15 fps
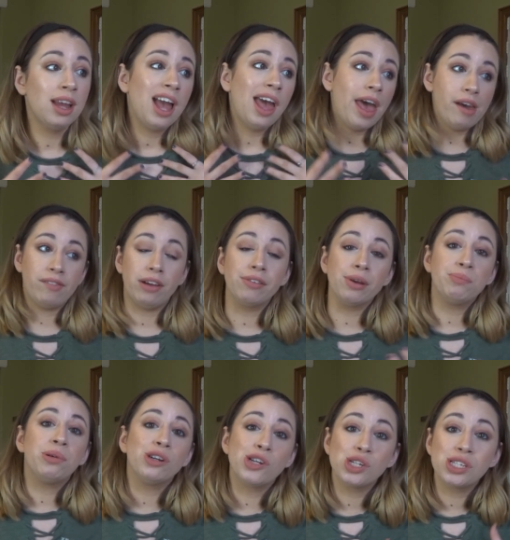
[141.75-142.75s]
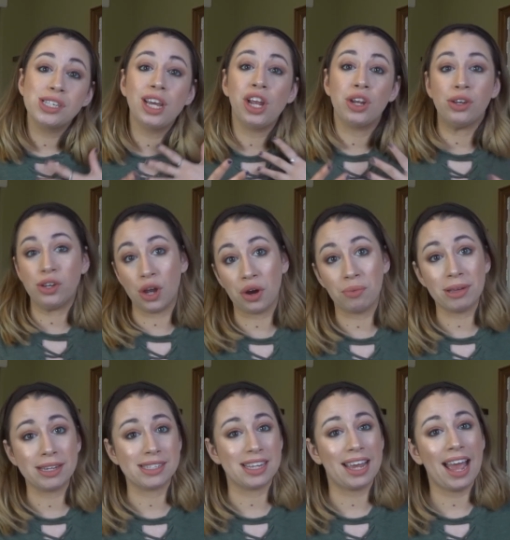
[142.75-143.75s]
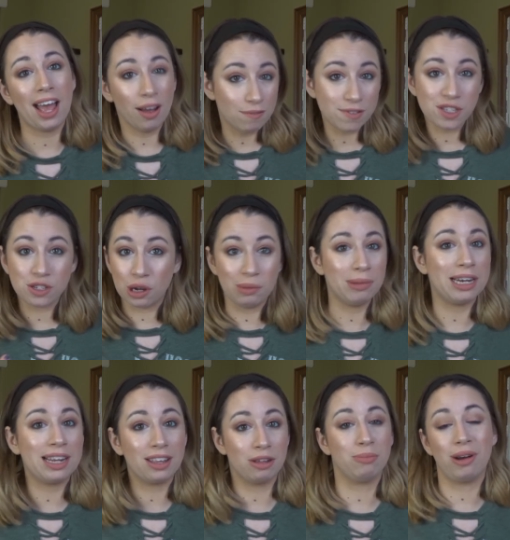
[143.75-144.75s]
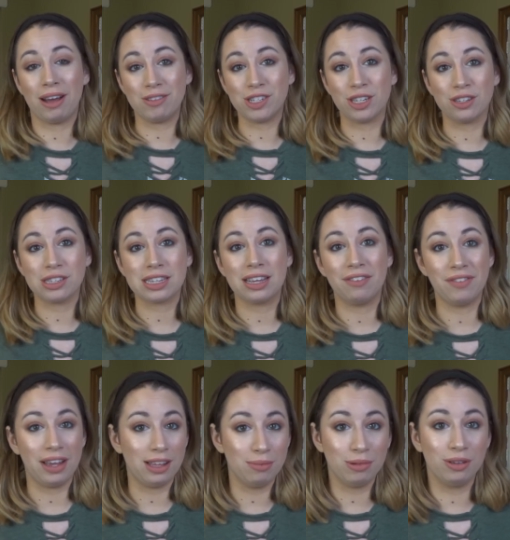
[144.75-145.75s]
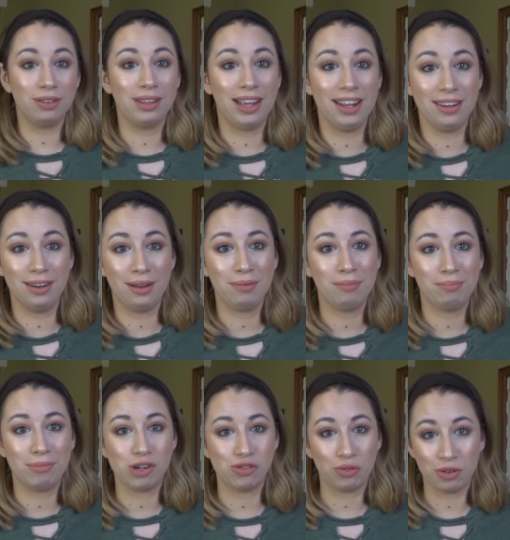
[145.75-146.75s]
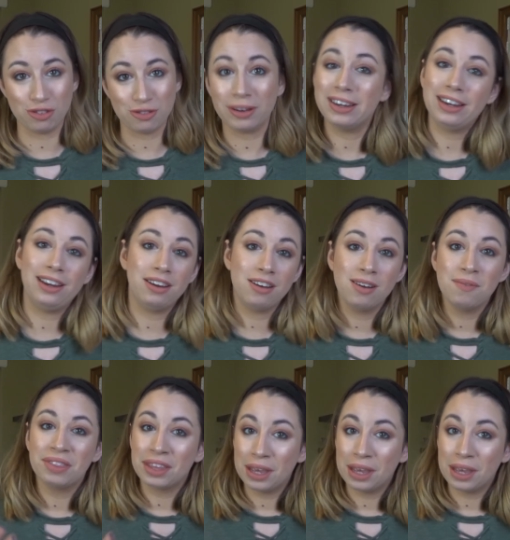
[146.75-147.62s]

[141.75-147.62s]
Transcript: Have I repurchased it? No, because I have so many other brow gels available in my drawers right here.